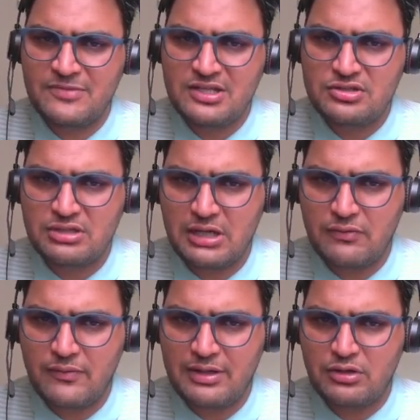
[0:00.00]
So now
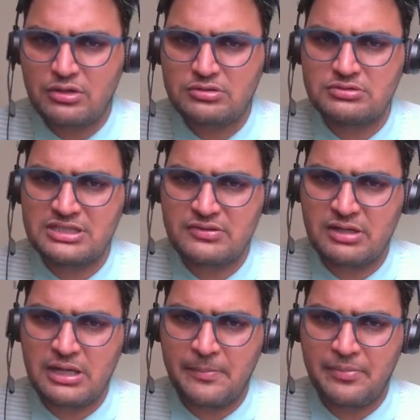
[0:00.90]
we will go to this one
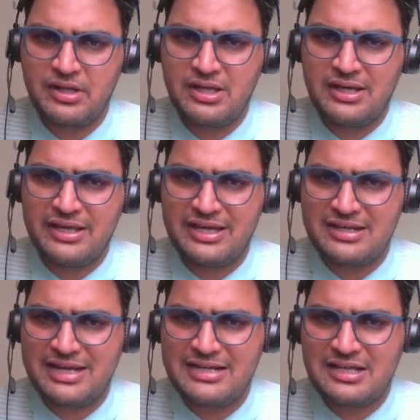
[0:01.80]
up here,
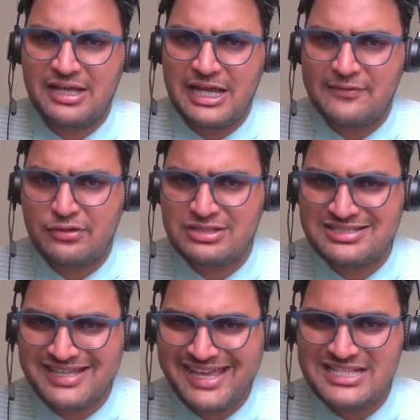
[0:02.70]
right? And for this
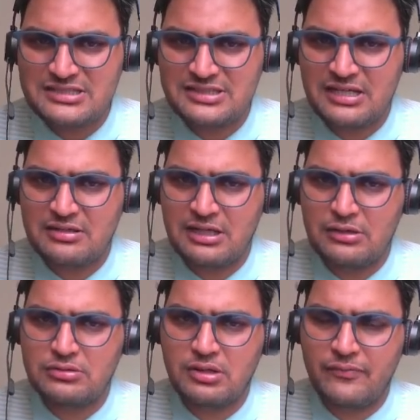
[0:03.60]
X,
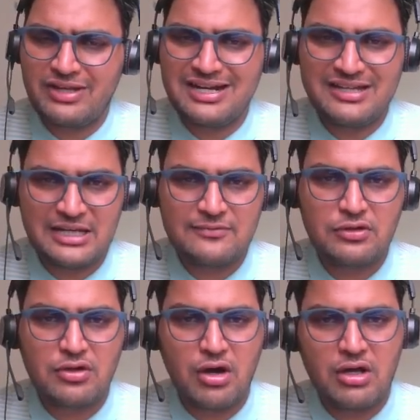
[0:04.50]
now we are done for
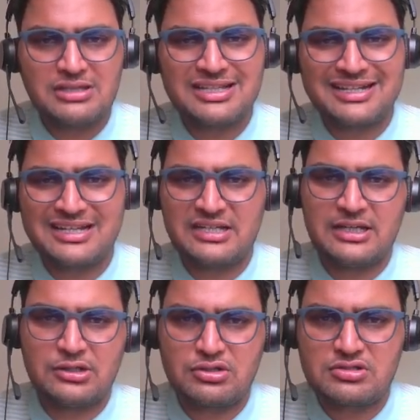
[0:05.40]
all the connected
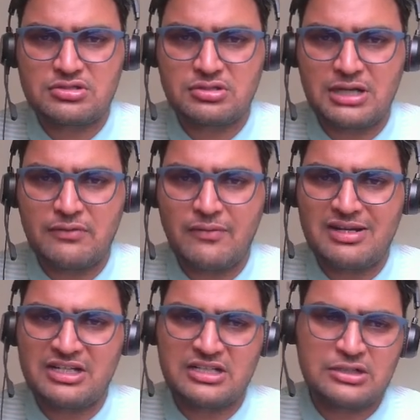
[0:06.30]
nodes. So now we will
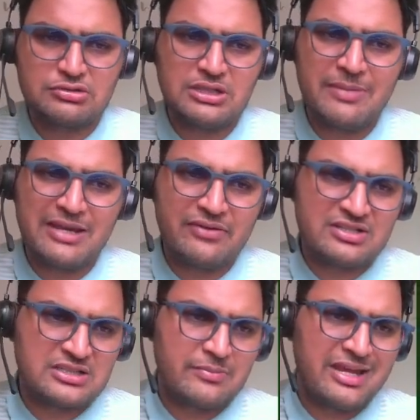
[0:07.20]
return to the main
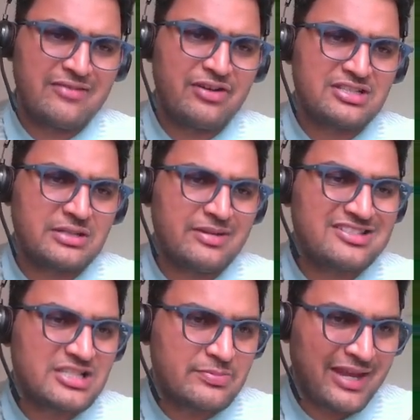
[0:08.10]
function. Main function means
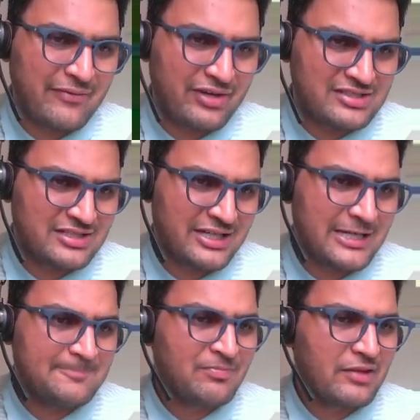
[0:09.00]
this main function here,
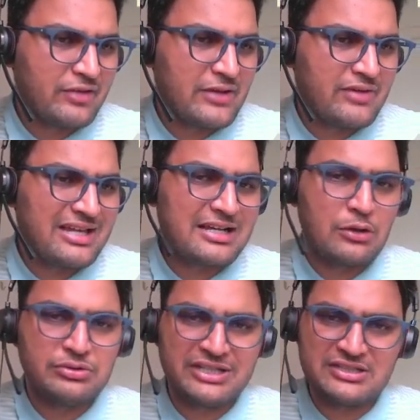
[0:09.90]
where we are
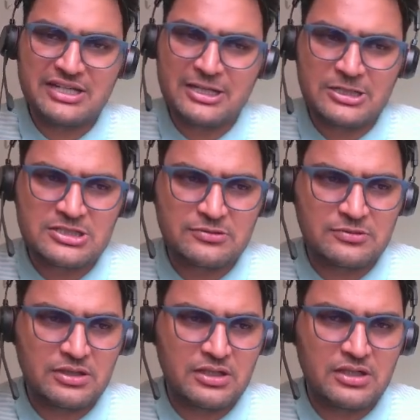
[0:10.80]
counting the
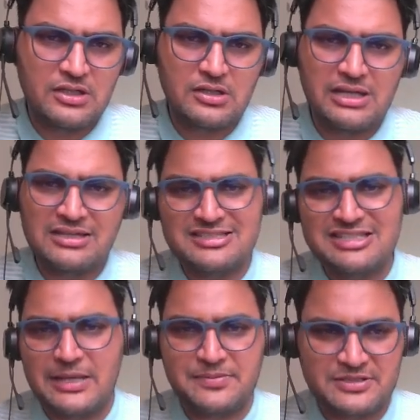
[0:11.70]
recursive like the
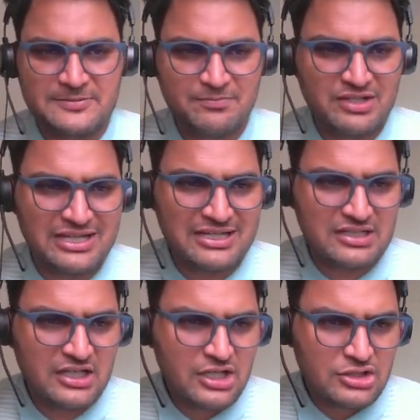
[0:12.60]
shapes, correct?
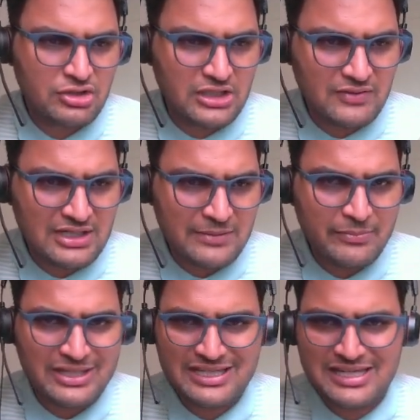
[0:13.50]
So it will come
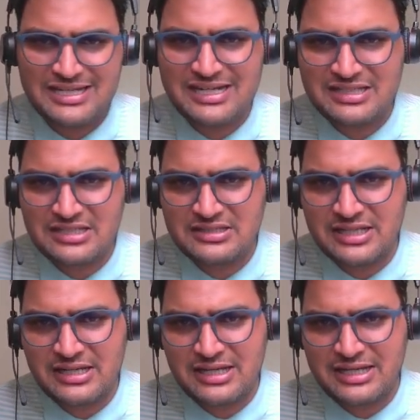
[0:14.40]
back here, and
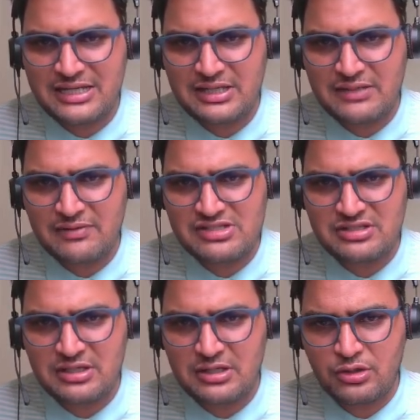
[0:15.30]
then again it
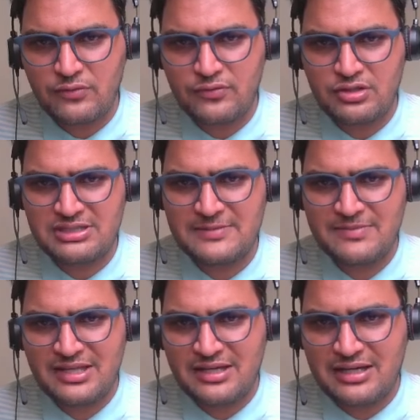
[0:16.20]
will go for the
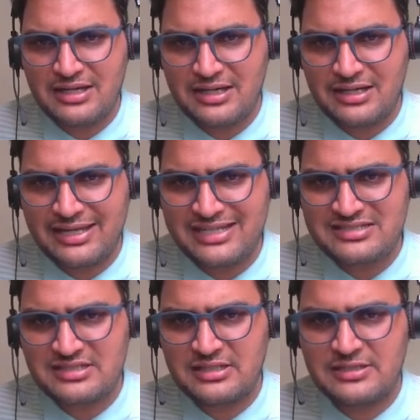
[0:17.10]
next
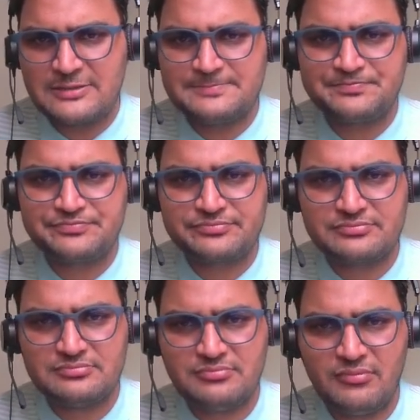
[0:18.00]

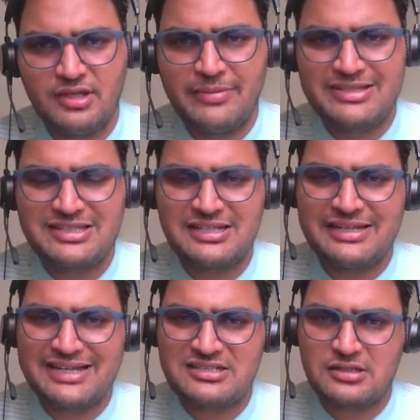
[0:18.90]
basically
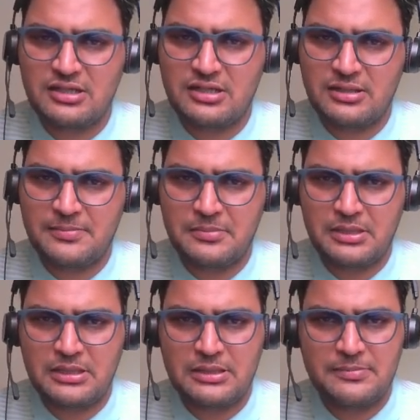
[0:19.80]
next
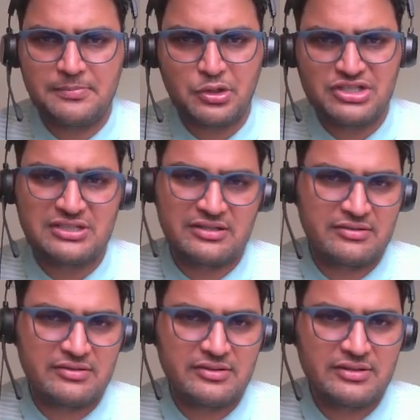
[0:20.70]
position,
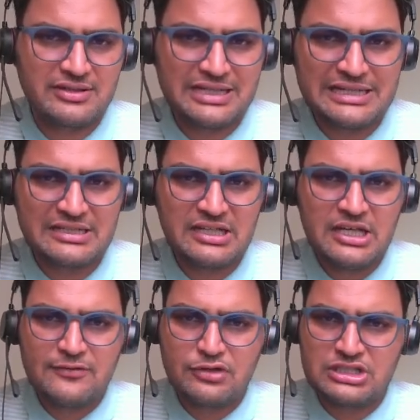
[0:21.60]
correct?
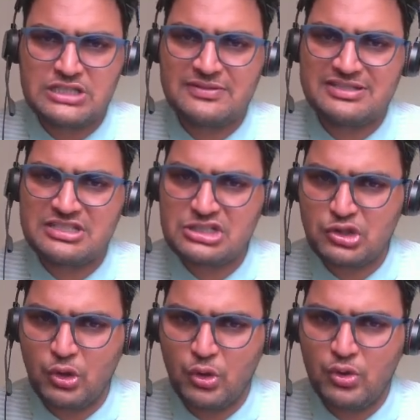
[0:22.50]
For this one, this is
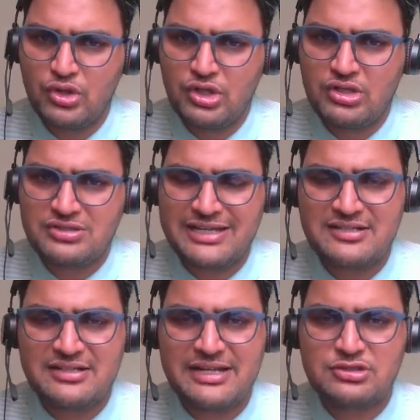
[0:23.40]
O,
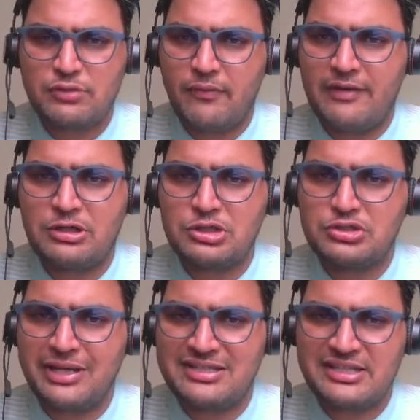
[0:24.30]
right? So we will not do
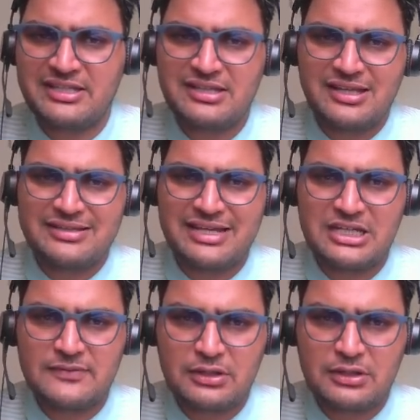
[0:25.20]
anything. Then it will